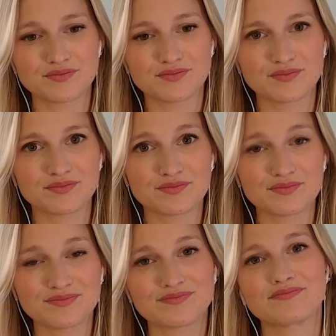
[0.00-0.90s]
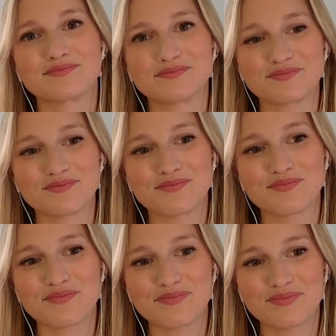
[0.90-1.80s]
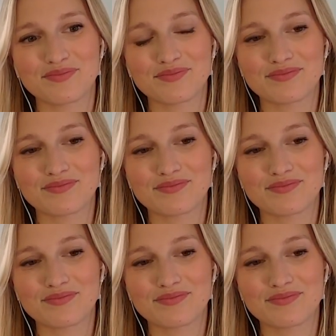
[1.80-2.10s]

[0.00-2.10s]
(not speaking)